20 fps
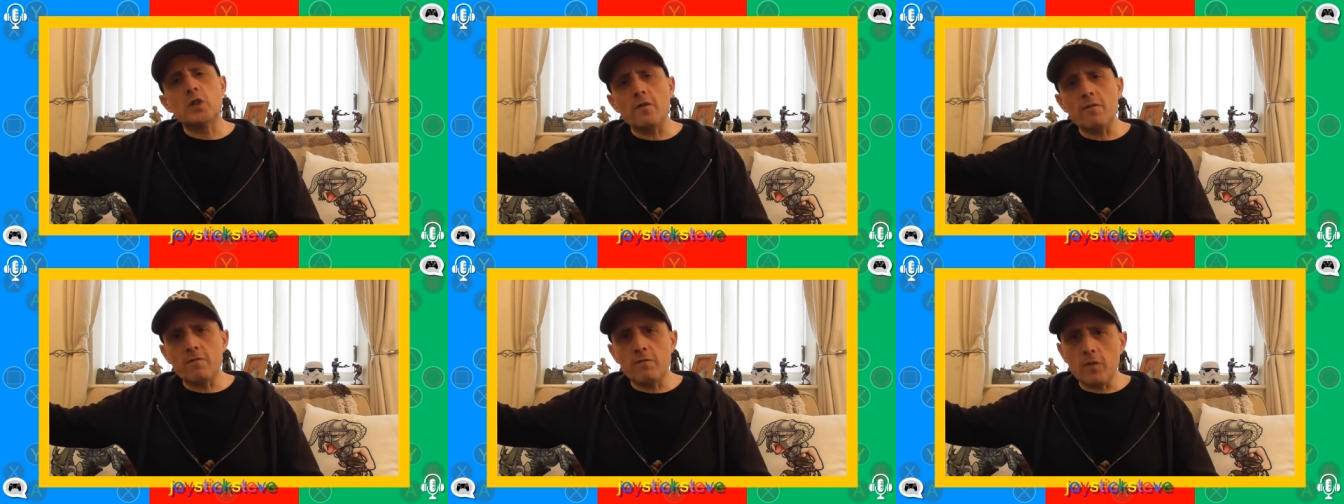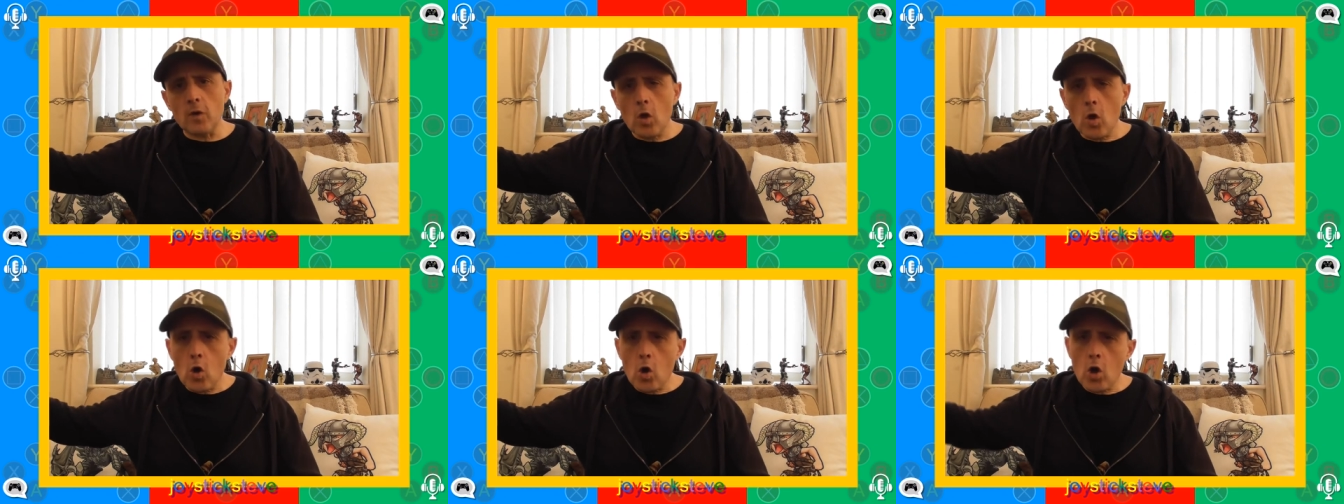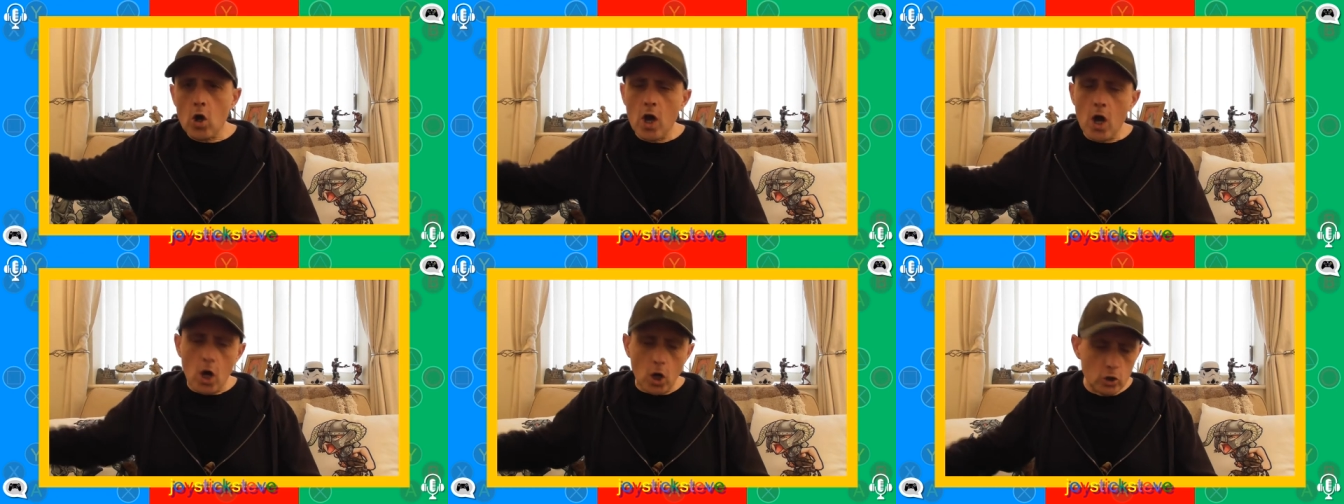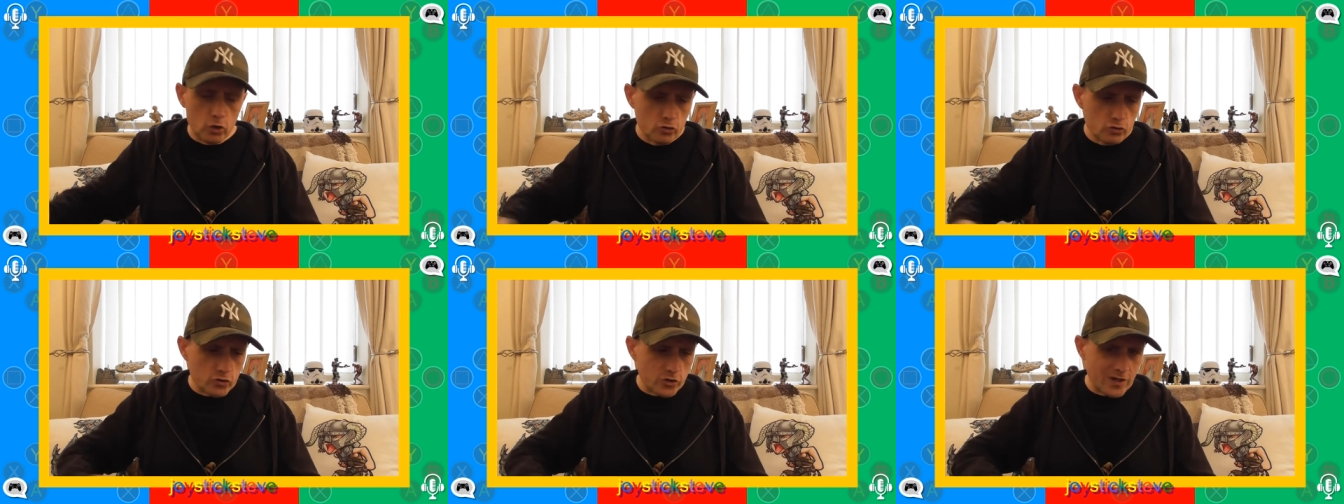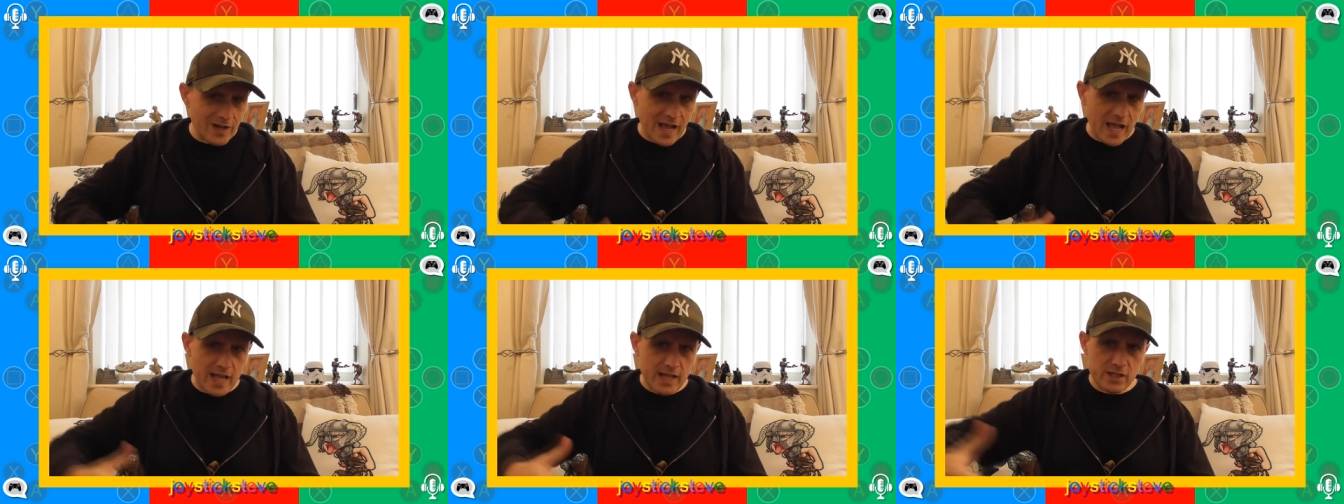vlog
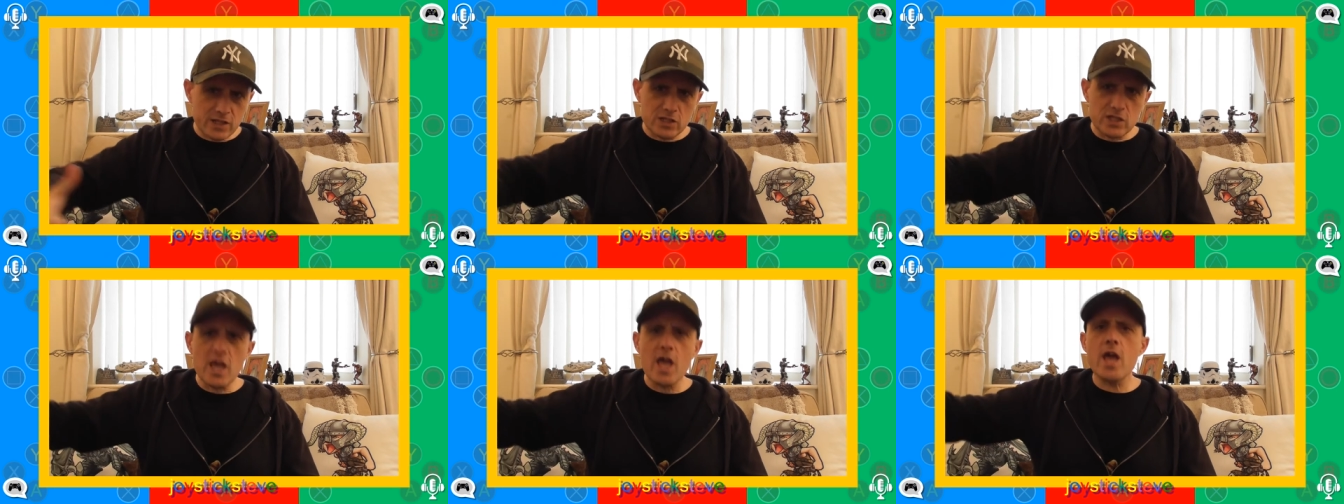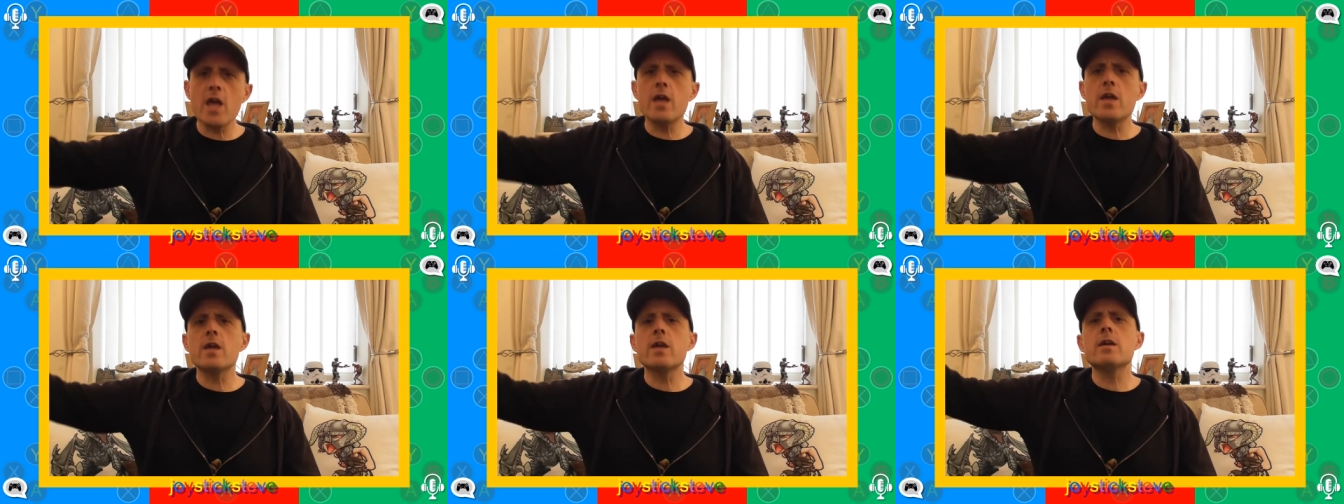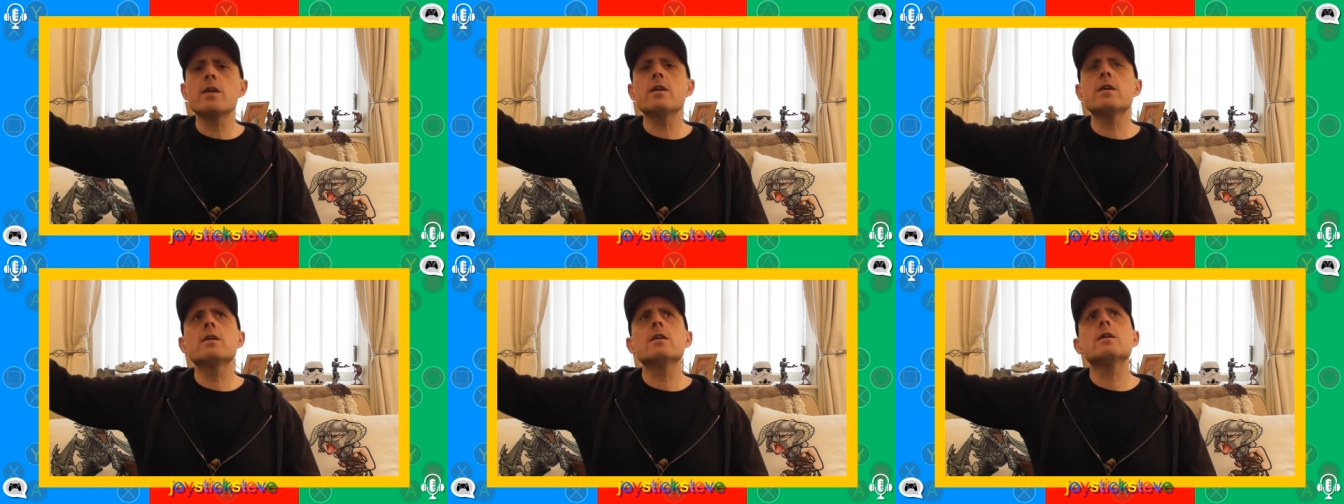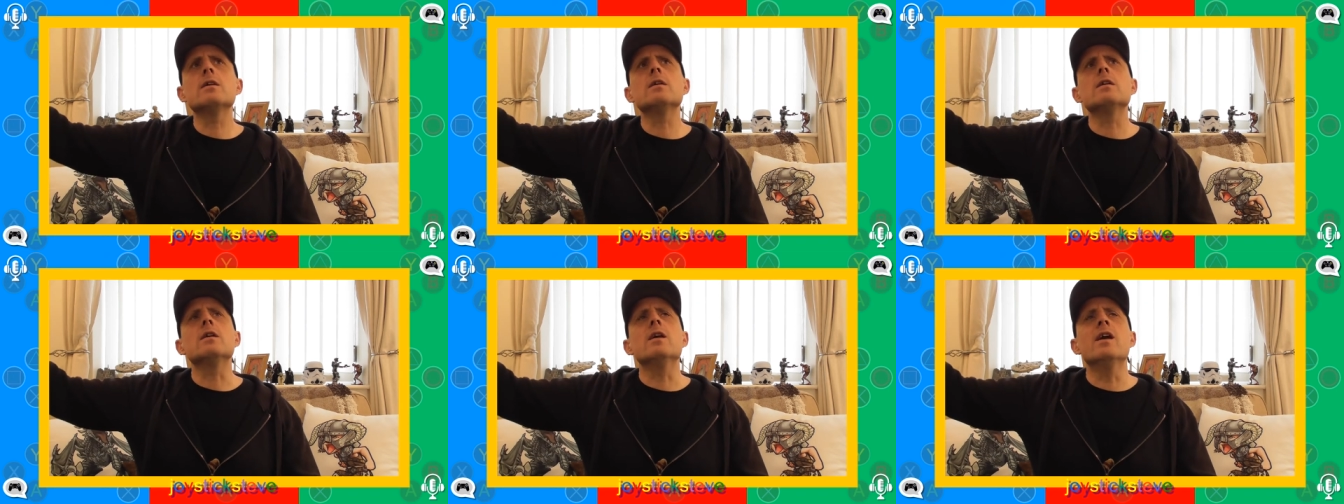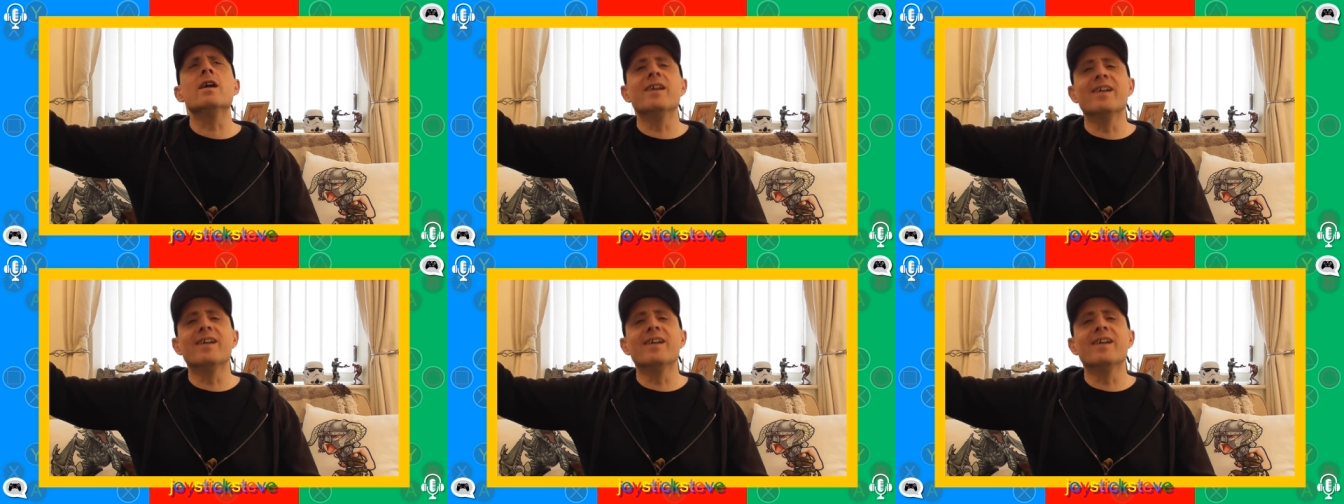180!